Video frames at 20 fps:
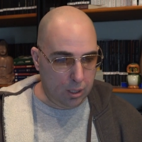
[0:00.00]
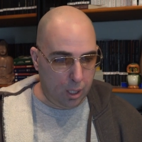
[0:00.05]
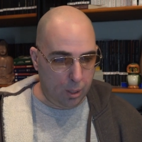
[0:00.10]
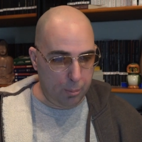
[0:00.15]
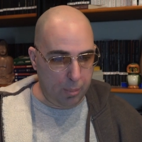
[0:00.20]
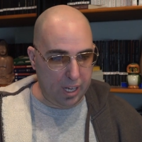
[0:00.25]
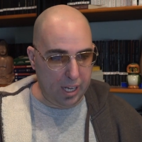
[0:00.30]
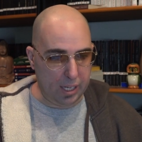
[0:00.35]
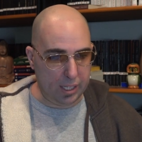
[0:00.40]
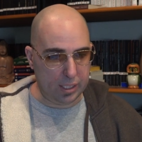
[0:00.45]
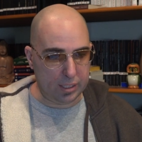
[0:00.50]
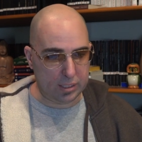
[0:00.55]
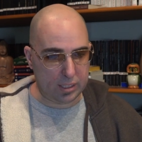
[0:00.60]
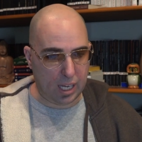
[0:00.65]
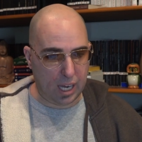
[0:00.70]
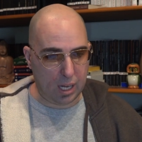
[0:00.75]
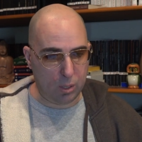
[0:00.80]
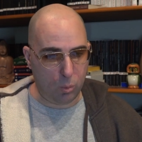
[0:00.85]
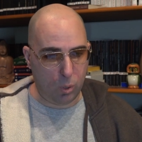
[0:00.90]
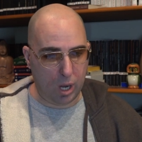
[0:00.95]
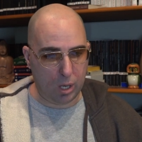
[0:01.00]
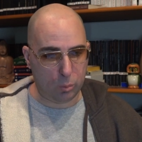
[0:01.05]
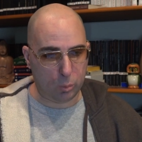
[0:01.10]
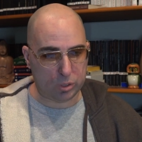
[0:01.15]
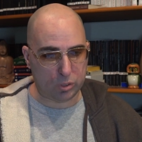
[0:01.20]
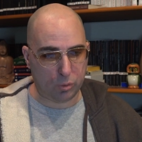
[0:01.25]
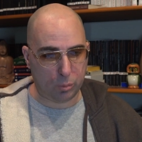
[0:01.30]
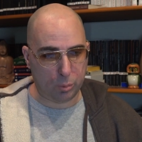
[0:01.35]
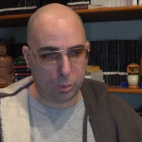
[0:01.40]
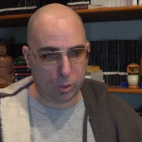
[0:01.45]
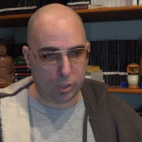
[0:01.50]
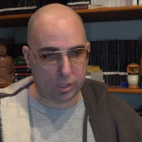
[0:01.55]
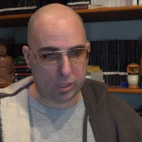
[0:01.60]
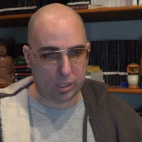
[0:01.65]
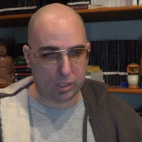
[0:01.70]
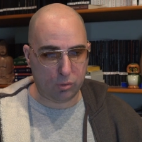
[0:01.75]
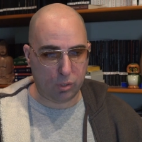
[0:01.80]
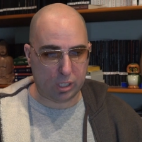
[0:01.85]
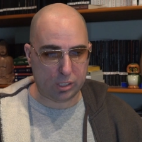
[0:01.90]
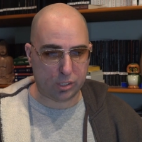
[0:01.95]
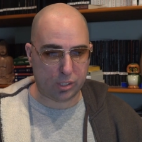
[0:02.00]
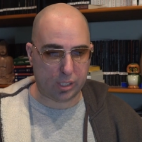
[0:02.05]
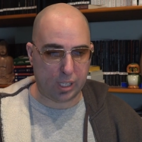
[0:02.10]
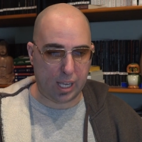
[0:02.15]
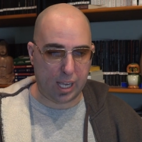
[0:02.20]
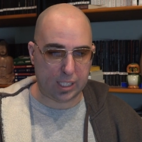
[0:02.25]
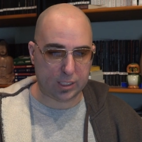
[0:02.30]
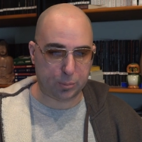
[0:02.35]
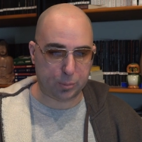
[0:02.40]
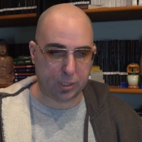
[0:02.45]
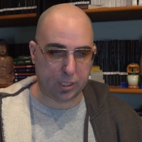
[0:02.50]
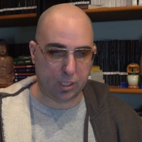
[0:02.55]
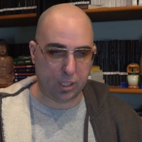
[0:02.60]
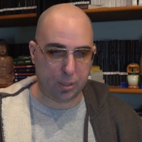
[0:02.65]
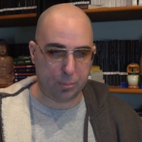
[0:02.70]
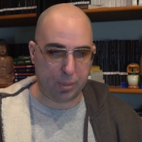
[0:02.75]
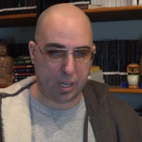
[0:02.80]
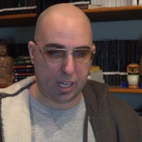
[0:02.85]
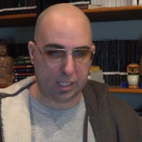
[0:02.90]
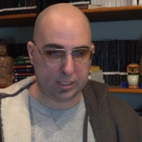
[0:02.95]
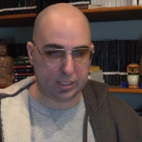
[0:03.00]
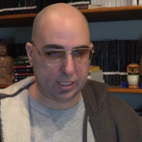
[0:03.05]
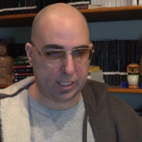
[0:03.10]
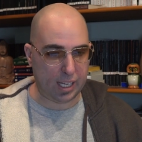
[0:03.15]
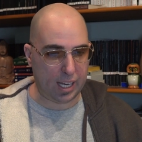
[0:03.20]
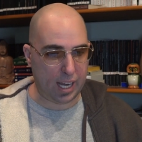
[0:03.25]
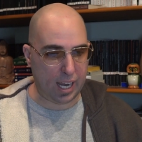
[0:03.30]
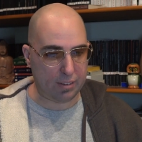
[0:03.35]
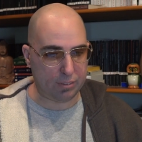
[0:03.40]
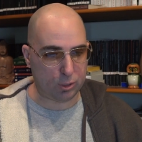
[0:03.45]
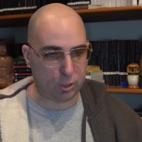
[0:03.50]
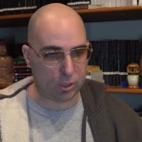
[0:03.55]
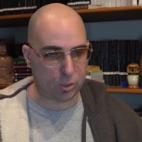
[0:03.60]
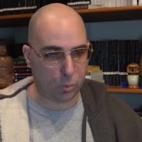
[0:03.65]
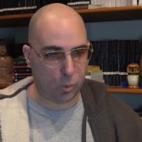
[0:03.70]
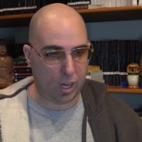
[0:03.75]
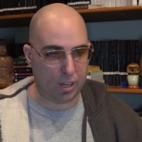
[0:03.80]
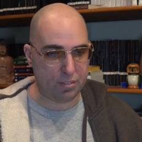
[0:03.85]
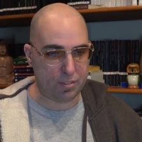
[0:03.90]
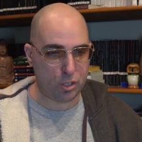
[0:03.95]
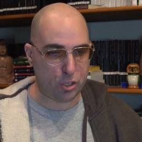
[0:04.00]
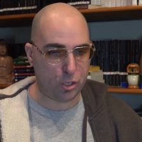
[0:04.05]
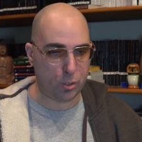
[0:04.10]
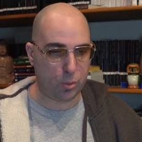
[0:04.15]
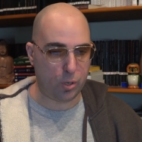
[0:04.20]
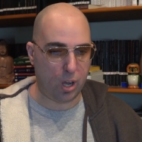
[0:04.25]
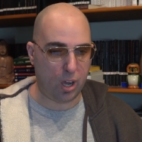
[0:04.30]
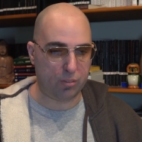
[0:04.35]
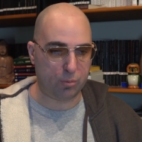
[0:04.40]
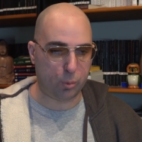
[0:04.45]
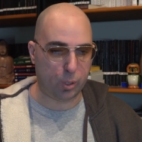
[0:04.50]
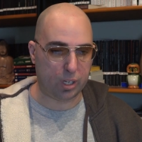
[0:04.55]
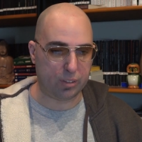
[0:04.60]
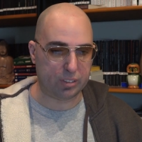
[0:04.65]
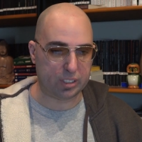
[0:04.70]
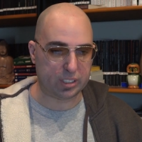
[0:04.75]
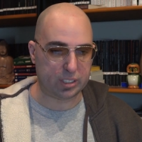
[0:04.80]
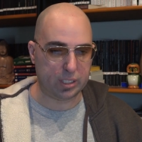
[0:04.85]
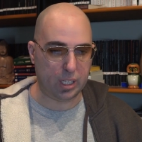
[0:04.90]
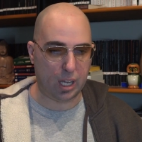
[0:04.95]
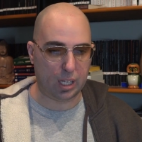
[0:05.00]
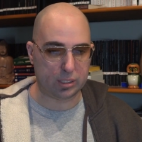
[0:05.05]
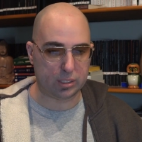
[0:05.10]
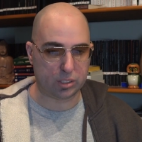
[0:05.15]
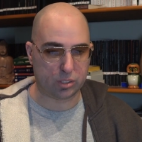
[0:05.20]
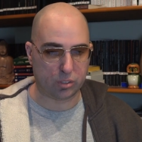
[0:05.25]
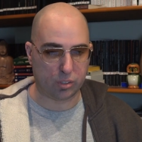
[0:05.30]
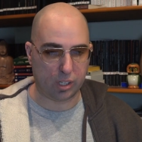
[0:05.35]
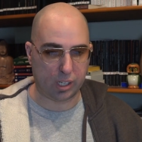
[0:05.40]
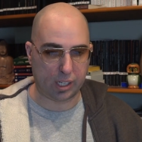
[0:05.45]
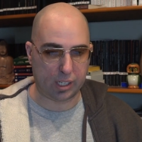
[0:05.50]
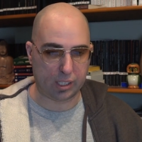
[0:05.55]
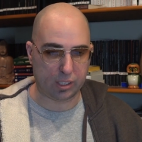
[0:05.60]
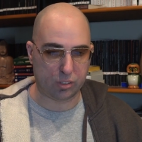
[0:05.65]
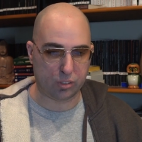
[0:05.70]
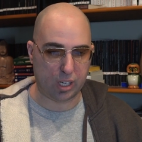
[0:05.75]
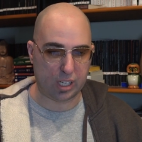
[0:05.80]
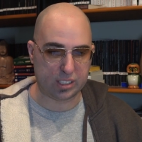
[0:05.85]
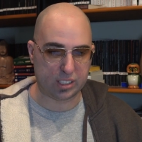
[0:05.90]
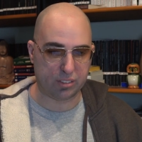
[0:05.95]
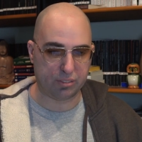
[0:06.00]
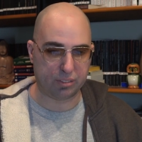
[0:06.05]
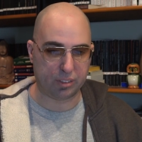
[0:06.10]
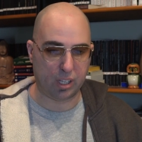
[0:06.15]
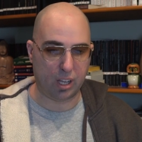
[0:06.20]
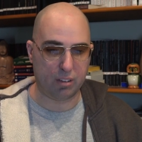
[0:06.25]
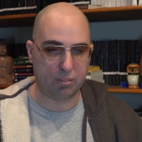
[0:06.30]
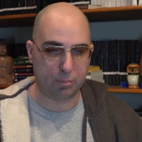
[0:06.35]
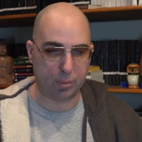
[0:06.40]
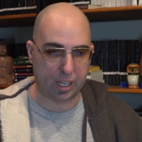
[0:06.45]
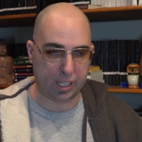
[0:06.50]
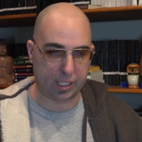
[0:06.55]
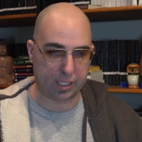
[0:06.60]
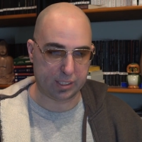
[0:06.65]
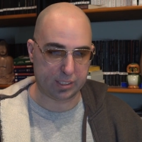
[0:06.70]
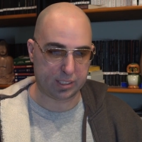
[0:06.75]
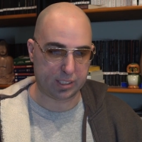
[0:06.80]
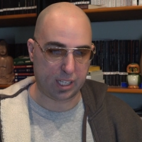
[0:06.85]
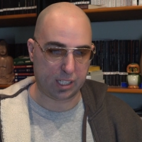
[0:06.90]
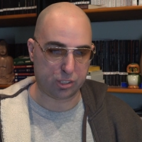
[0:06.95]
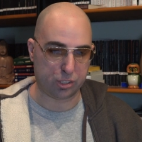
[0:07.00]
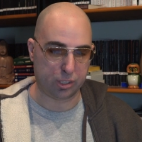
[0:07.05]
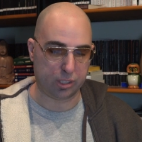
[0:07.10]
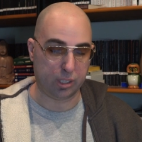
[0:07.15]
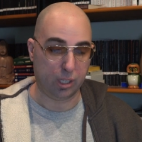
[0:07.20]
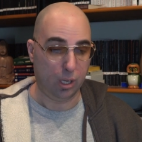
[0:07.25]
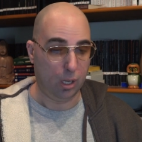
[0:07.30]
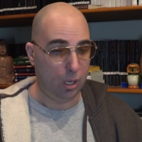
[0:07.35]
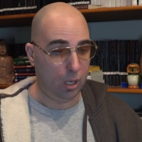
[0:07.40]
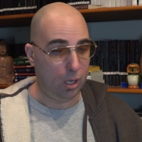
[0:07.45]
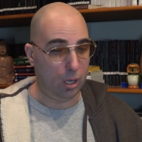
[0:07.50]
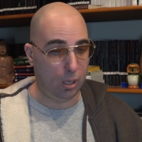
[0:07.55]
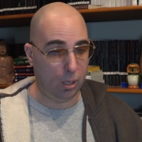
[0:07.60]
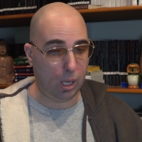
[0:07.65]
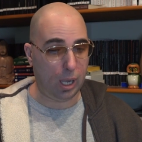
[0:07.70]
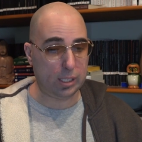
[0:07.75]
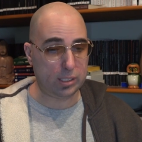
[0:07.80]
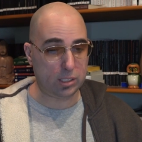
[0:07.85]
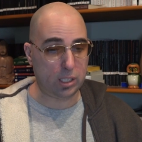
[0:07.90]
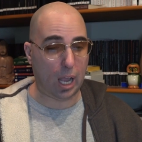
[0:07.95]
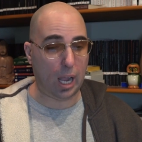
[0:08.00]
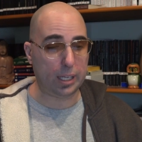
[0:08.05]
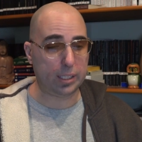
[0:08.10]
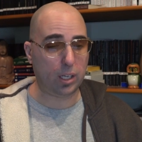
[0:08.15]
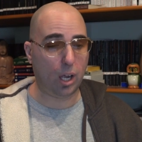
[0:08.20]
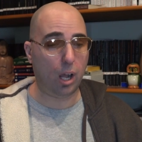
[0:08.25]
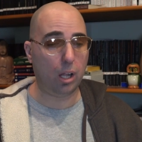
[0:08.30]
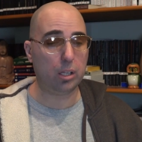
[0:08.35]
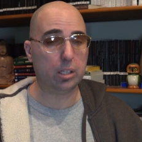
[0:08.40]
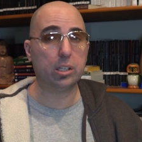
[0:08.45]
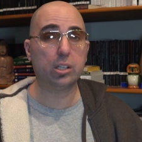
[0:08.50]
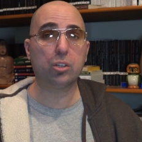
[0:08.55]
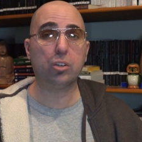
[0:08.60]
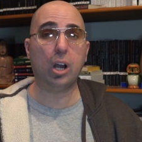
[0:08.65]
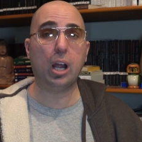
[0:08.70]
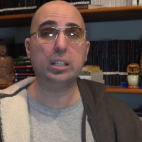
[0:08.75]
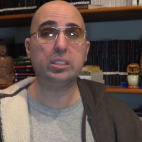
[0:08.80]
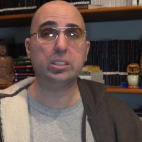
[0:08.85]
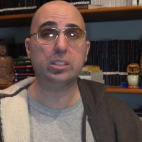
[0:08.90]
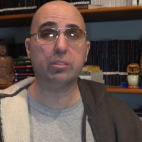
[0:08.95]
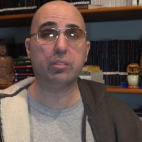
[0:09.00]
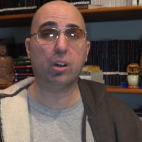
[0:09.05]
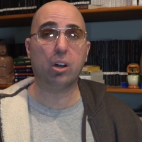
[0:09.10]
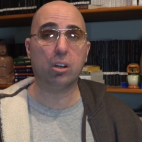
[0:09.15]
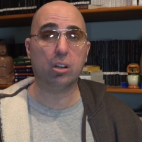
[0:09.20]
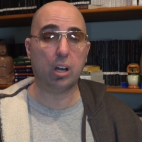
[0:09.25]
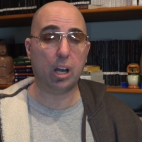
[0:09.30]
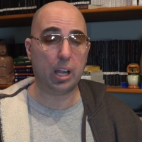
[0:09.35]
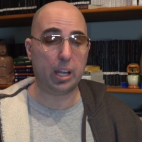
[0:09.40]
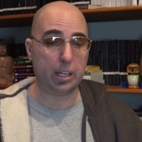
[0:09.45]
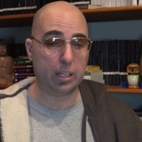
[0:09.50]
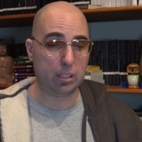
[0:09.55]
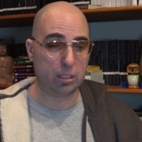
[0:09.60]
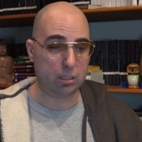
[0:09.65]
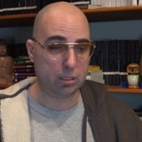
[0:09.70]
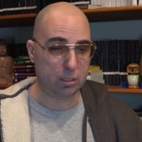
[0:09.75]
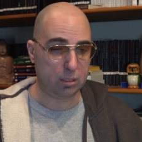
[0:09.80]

A man in Taiwan was reportedly rushed to the hospital on Boxing Day after his wife chewed off one of his nuts during an aggressive lovemaking session. Oh, I, I'd call it aggressive, all right.